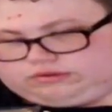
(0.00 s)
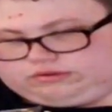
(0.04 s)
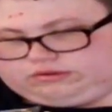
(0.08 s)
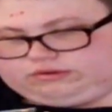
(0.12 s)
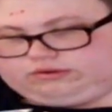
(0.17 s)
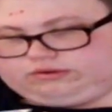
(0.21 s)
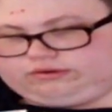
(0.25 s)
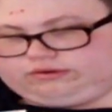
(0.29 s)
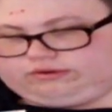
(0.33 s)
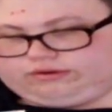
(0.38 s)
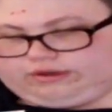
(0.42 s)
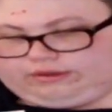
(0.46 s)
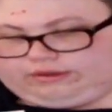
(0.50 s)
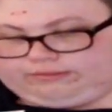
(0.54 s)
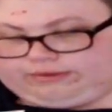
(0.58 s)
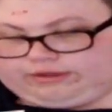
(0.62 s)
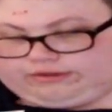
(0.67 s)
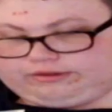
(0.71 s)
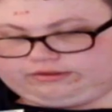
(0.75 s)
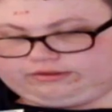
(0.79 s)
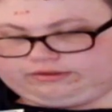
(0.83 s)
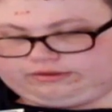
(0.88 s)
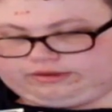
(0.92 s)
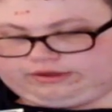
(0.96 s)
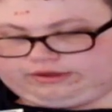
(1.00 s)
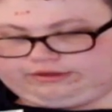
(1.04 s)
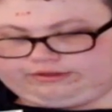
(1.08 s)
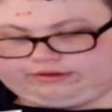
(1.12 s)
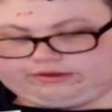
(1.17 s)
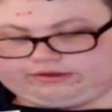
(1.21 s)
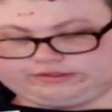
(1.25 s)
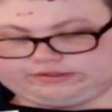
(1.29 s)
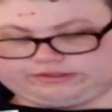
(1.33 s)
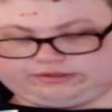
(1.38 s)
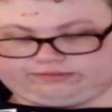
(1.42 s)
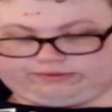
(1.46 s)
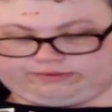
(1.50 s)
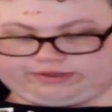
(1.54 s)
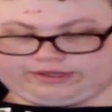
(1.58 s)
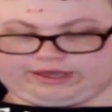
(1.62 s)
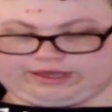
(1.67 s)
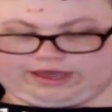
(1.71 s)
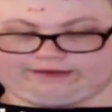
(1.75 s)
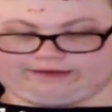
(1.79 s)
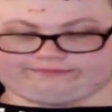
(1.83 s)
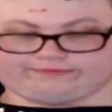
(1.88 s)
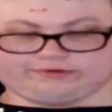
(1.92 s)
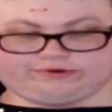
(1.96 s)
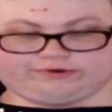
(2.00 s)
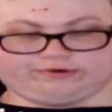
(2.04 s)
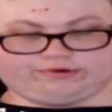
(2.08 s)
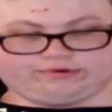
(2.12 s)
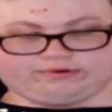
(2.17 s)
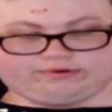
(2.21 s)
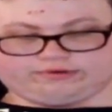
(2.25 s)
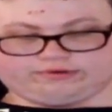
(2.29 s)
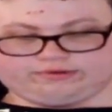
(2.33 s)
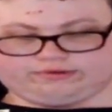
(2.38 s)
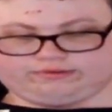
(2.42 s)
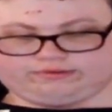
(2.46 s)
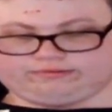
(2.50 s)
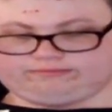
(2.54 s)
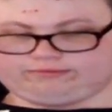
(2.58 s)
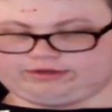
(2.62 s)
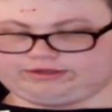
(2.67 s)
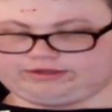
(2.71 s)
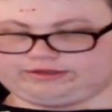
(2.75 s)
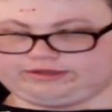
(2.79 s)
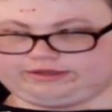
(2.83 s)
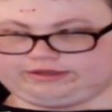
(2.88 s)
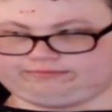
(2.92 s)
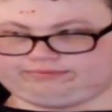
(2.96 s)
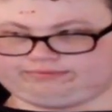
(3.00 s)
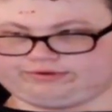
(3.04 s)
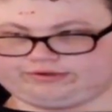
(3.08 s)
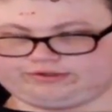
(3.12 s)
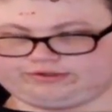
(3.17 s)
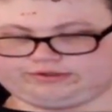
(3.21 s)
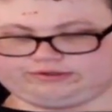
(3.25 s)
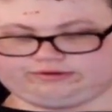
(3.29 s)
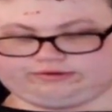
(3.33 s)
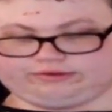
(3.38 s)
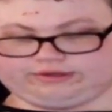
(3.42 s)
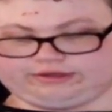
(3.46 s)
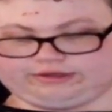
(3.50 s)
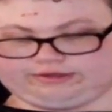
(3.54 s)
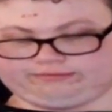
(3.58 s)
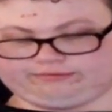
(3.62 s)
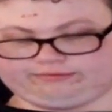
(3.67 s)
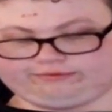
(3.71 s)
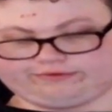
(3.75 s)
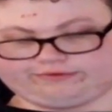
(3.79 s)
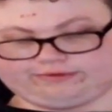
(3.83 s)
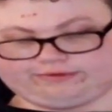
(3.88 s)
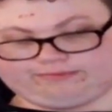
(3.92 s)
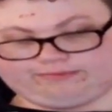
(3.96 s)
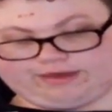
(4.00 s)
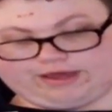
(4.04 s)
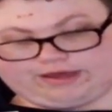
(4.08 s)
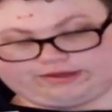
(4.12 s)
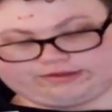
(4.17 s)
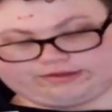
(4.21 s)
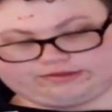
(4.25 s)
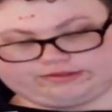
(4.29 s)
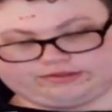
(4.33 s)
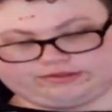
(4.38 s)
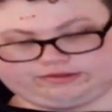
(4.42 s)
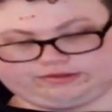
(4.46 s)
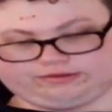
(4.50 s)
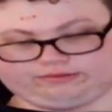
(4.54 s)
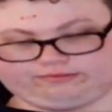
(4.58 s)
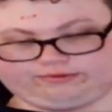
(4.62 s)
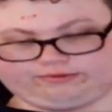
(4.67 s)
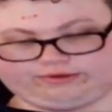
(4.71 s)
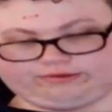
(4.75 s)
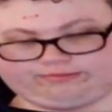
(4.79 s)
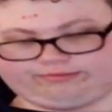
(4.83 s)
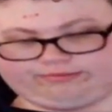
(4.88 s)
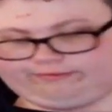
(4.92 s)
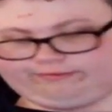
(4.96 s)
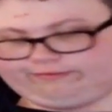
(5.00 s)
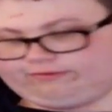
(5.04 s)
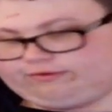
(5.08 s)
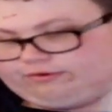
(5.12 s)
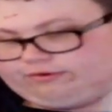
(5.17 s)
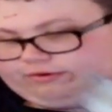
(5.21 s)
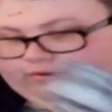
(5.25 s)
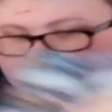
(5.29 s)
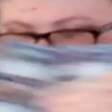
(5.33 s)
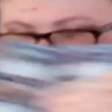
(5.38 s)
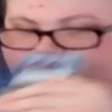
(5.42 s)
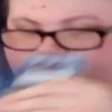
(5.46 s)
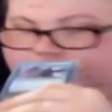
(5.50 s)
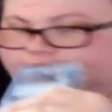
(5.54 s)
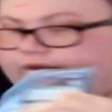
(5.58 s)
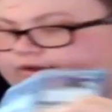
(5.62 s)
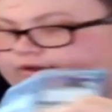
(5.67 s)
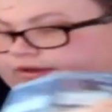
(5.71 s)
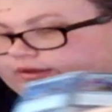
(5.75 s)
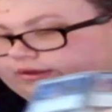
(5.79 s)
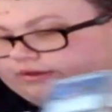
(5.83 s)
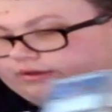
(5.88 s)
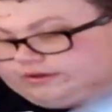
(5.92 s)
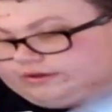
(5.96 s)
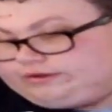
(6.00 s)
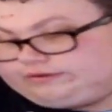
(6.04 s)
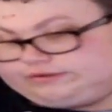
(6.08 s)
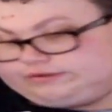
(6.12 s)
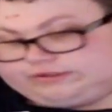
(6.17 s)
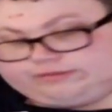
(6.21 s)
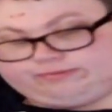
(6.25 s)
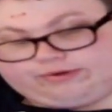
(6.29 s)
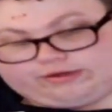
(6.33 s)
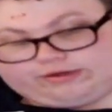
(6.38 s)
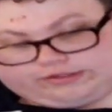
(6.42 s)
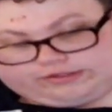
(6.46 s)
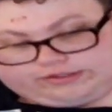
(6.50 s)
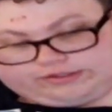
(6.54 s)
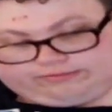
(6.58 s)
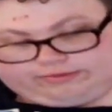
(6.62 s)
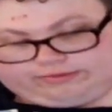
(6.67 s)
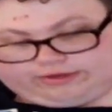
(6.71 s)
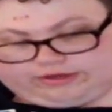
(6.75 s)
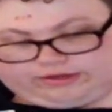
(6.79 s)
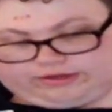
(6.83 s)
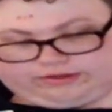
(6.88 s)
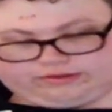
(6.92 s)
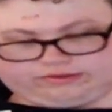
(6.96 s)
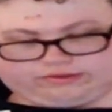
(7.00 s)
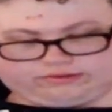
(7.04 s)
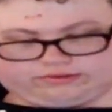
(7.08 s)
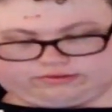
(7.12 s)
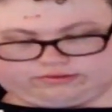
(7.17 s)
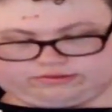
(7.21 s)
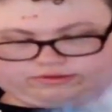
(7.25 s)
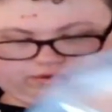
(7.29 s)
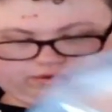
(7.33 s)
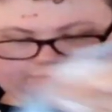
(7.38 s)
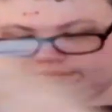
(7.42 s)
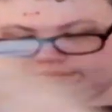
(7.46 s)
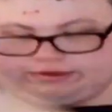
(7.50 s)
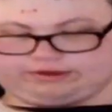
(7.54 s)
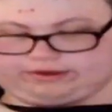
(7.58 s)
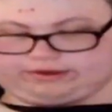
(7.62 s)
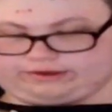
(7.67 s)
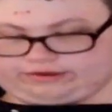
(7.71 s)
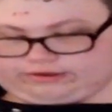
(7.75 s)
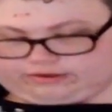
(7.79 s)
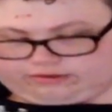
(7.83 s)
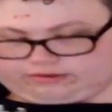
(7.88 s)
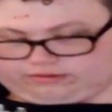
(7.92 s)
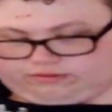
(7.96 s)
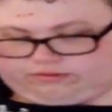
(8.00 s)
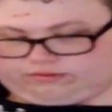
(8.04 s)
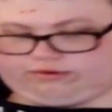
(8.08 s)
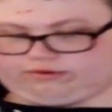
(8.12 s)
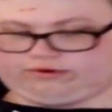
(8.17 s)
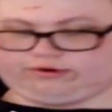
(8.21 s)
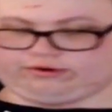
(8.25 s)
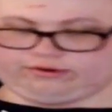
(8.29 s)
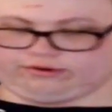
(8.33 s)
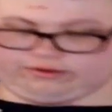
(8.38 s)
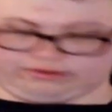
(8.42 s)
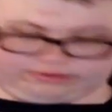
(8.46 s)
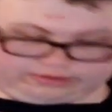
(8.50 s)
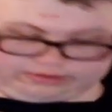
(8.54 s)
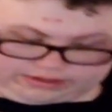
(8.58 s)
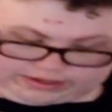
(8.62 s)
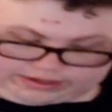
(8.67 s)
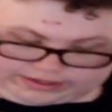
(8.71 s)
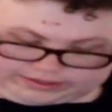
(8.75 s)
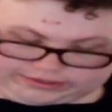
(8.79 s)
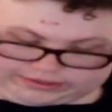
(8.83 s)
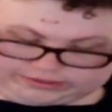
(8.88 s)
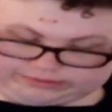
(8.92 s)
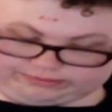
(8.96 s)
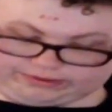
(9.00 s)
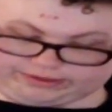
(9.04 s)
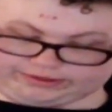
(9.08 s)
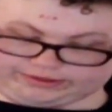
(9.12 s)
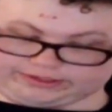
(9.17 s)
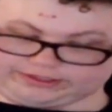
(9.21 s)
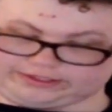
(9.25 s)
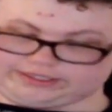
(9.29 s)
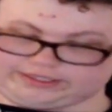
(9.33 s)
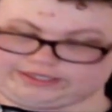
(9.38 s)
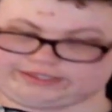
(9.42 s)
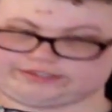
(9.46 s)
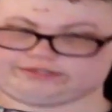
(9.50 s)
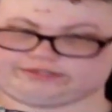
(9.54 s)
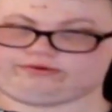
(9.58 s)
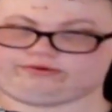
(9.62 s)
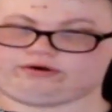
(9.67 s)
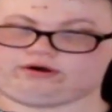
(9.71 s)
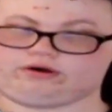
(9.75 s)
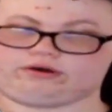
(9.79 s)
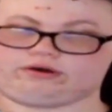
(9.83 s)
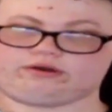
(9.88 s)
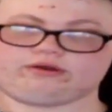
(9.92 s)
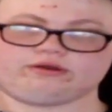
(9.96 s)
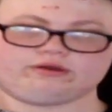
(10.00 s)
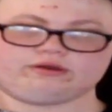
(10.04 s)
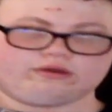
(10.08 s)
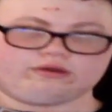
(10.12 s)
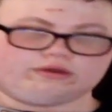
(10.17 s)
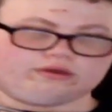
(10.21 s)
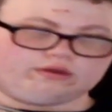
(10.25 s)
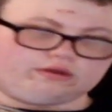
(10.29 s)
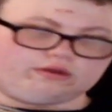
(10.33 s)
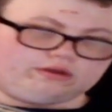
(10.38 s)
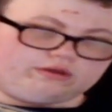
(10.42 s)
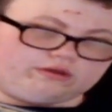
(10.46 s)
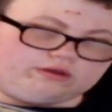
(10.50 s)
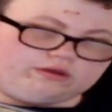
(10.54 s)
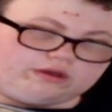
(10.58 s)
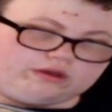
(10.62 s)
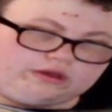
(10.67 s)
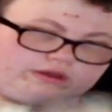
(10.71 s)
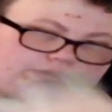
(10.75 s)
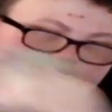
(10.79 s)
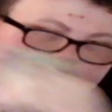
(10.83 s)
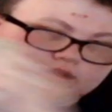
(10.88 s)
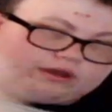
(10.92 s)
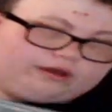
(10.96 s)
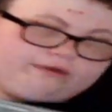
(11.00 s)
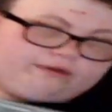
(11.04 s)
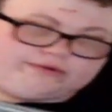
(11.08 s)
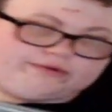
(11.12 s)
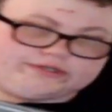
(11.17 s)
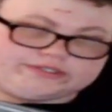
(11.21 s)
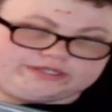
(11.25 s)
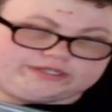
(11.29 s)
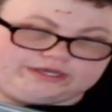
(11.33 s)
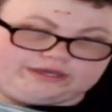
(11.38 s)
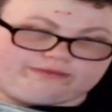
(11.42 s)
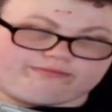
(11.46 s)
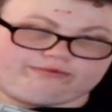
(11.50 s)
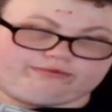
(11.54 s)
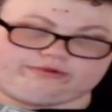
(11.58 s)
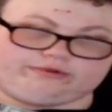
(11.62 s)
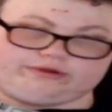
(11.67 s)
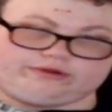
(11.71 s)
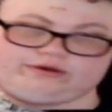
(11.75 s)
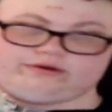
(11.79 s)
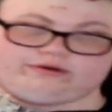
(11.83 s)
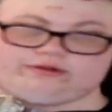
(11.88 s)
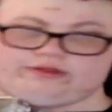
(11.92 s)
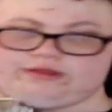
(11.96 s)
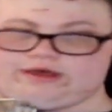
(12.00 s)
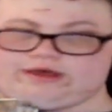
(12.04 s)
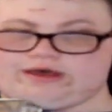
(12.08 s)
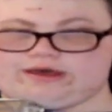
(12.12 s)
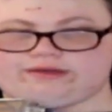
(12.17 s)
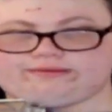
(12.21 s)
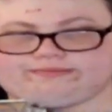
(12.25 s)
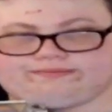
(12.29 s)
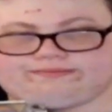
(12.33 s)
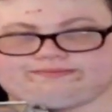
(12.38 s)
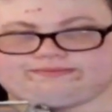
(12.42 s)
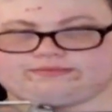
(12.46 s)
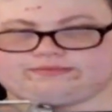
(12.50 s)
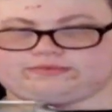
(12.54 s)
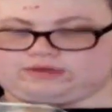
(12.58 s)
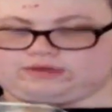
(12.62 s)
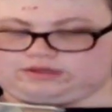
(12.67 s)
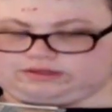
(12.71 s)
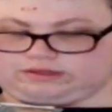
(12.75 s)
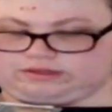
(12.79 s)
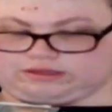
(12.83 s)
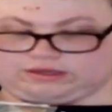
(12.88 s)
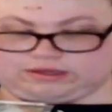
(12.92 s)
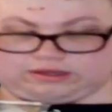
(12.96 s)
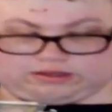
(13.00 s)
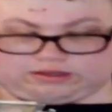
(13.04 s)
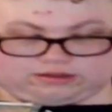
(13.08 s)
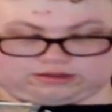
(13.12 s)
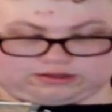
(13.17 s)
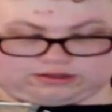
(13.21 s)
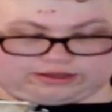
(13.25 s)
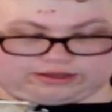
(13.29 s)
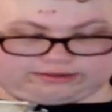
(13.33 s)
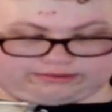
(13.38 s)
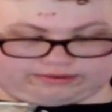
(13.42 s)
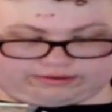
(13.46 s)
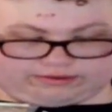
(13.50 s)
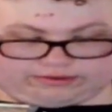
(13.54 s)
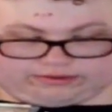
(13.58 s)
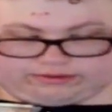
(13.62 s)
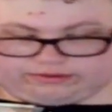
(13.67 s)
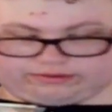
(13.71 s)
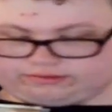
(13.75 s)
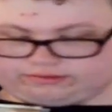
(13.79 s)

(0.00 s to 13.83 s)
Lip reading: or I mean, I thought it was the week after, but they had put, or they had moved it back to the week before it was supposed to be, I think, or I just read the dates wrong, and I wasn't able to go to that. And then I